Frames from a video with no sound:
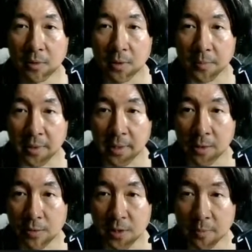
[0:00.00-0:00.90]
Yep, and
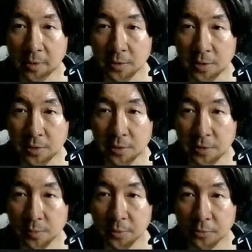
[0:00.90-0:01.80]
how was that meditation
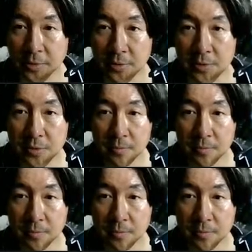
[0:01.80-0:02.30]
experience?